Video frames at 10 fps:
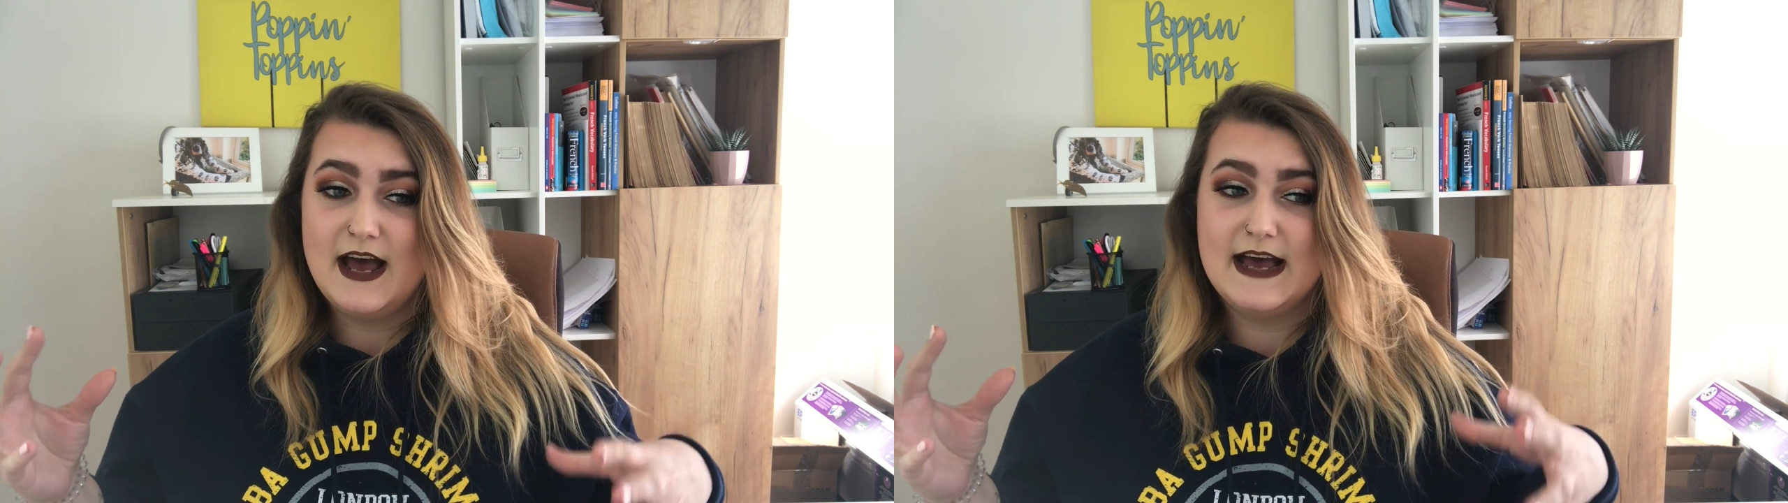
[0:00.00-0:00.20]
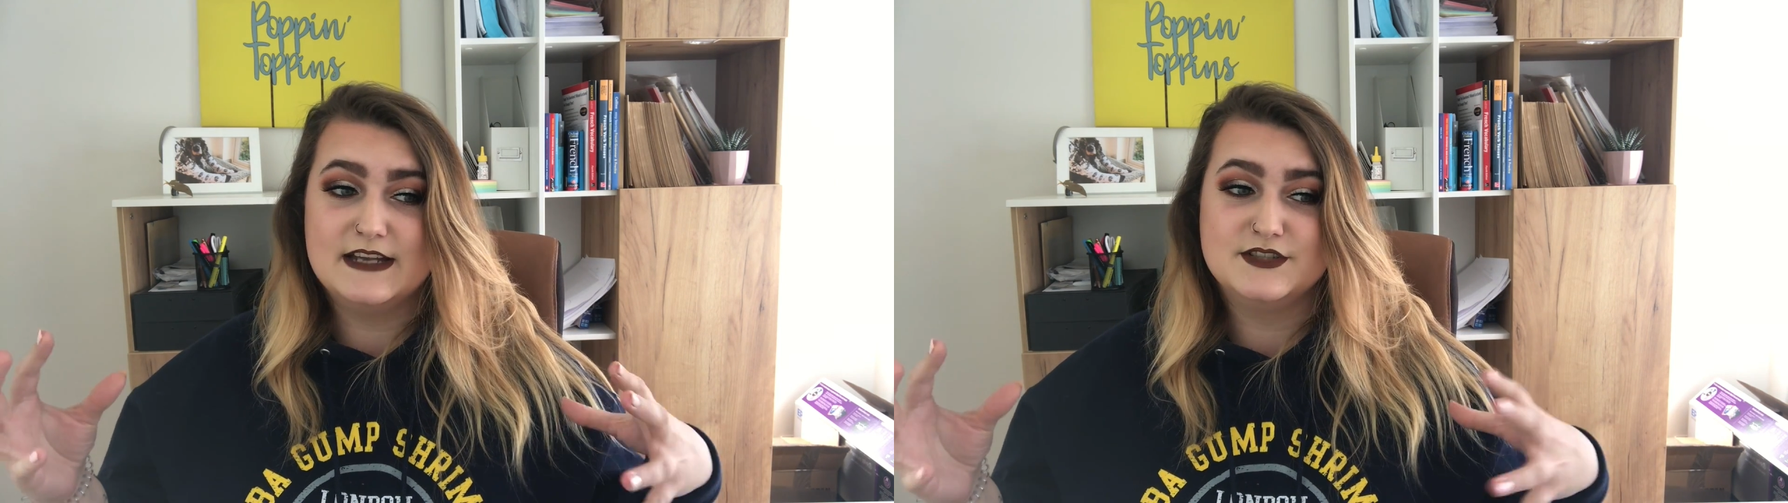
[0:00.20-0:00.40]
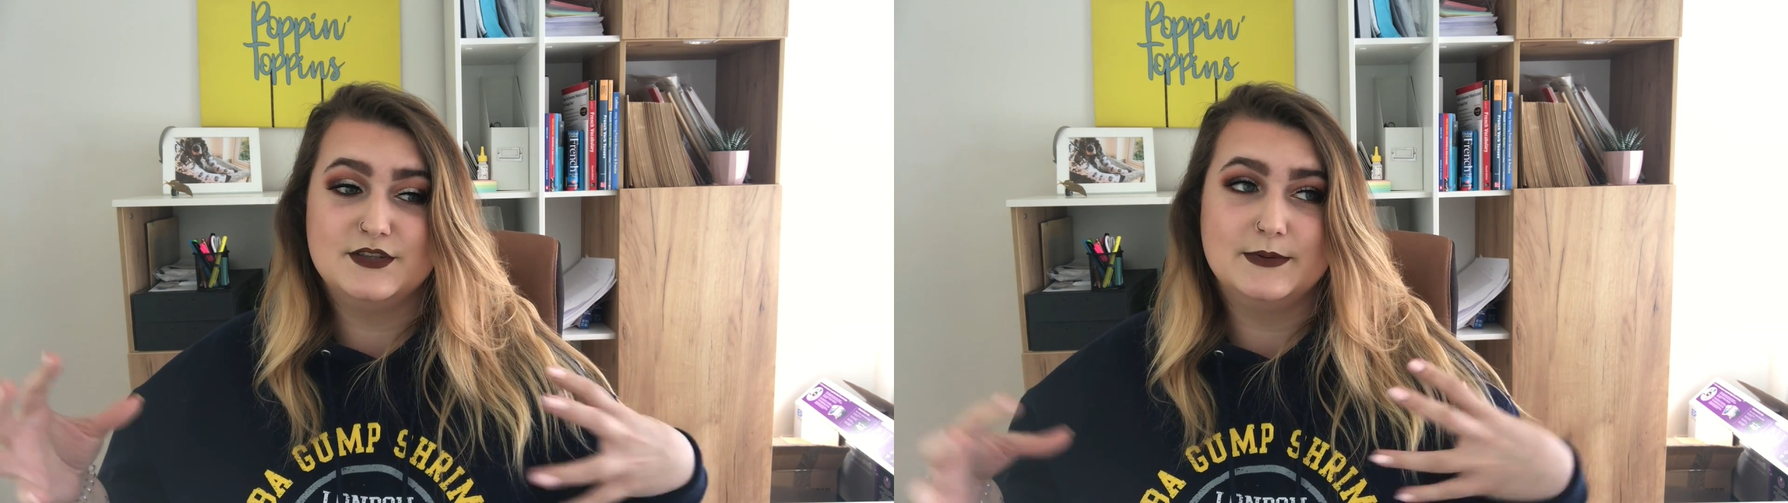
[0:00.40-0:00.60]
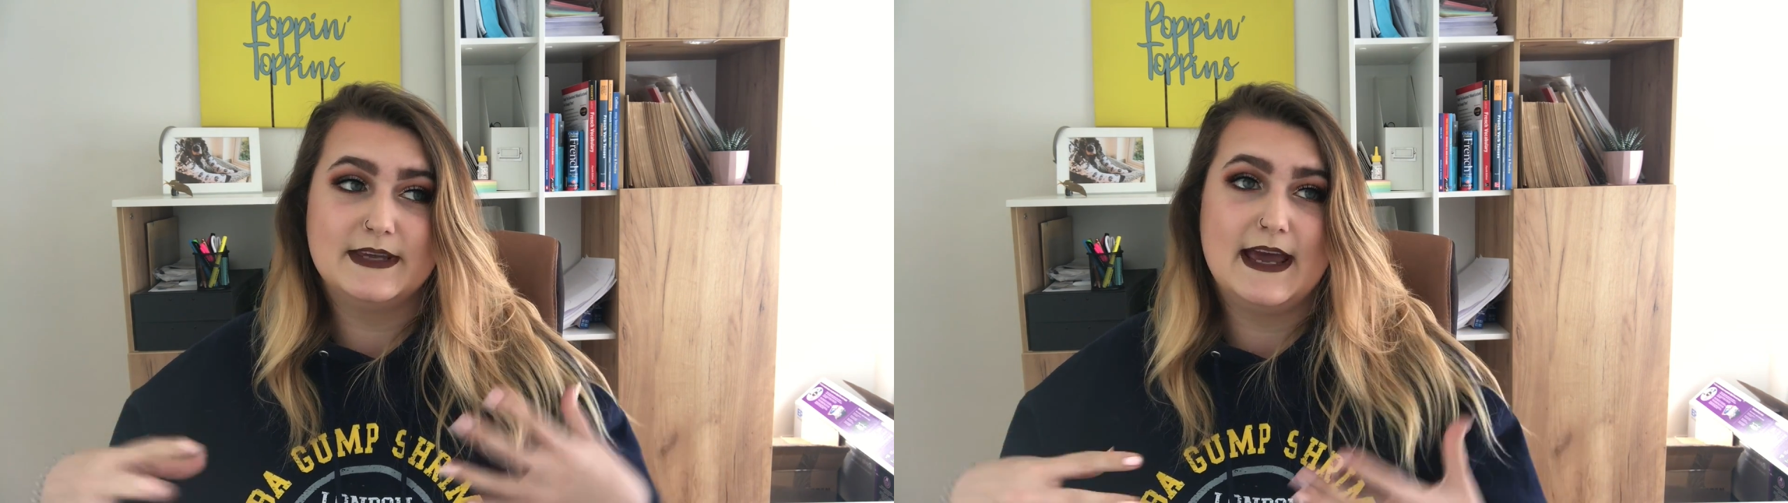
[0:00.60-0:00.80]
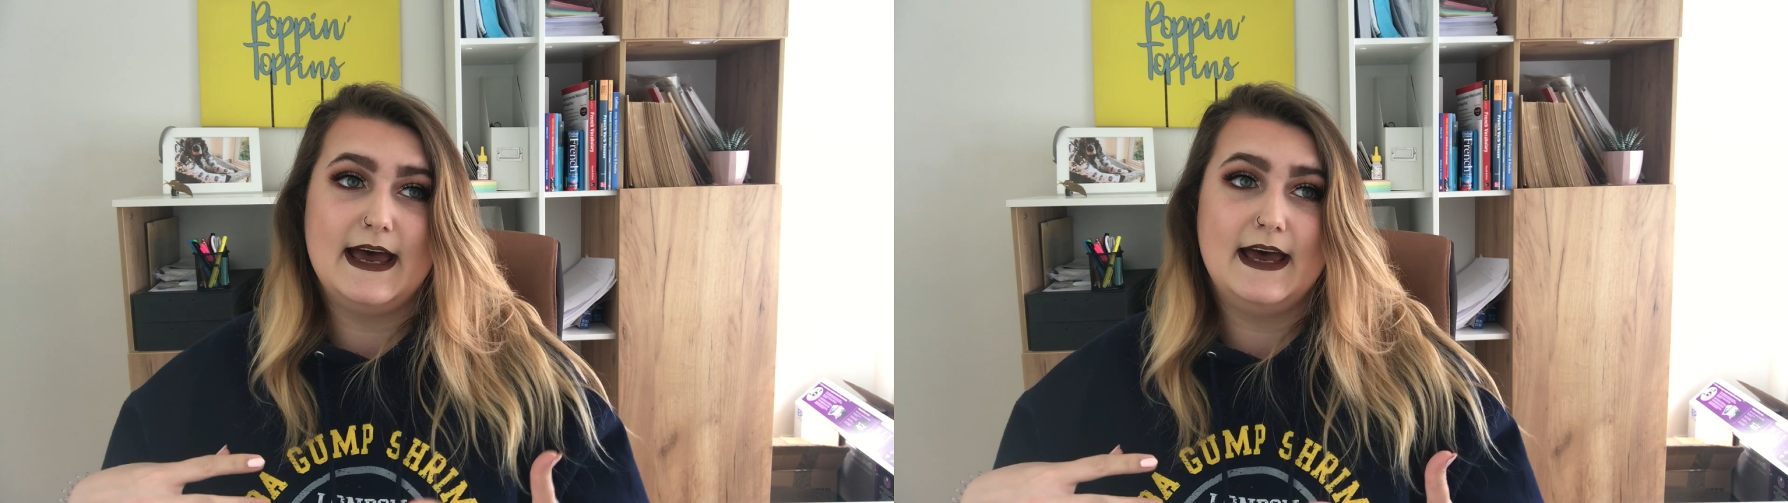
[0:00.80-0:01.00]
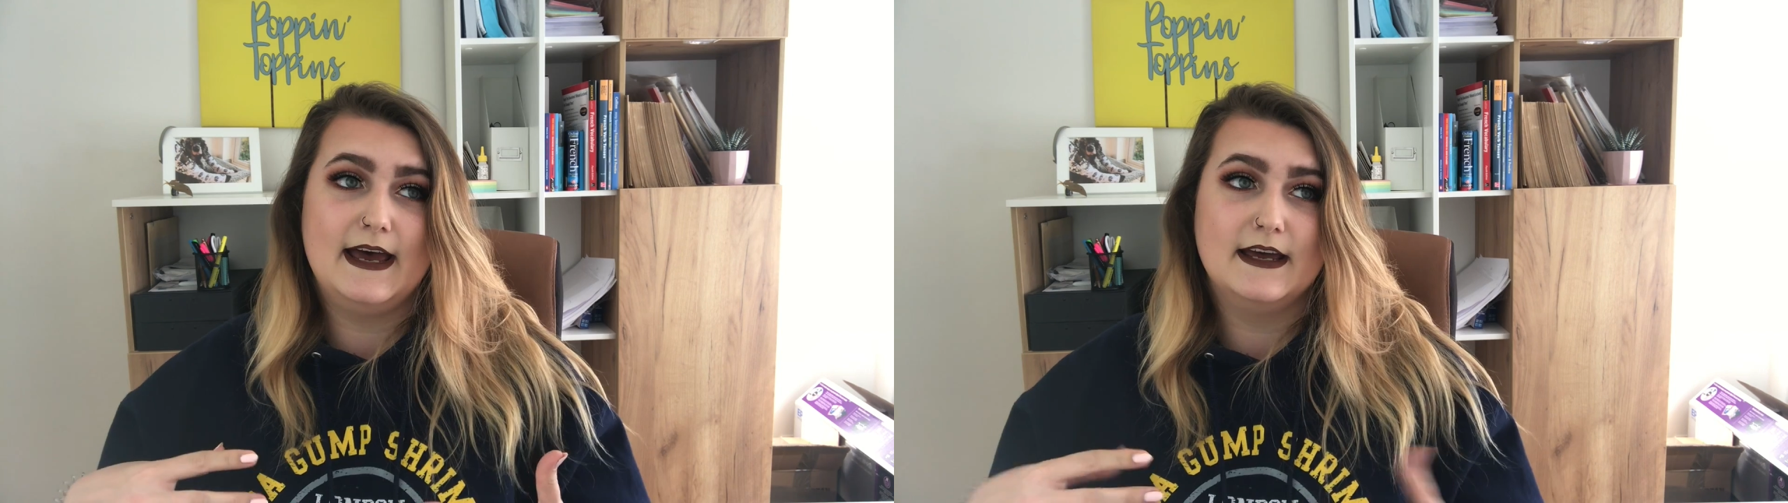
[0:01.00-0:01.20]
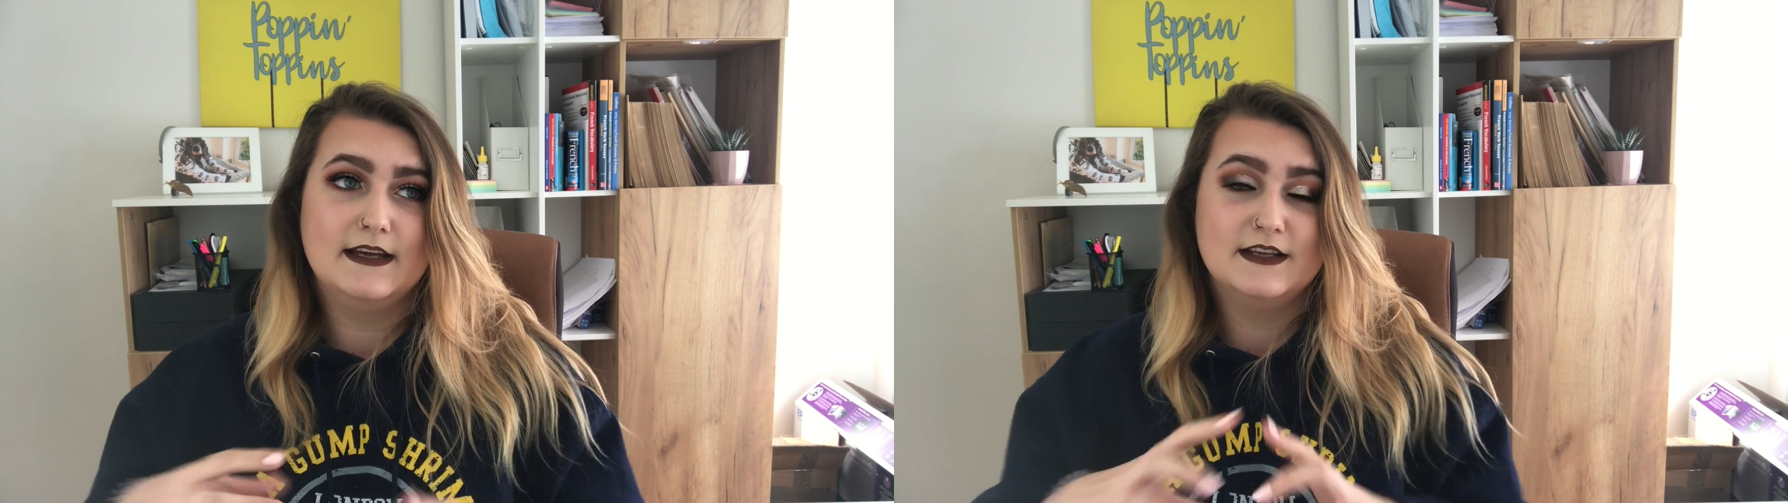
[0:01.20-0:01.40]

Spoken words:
and you get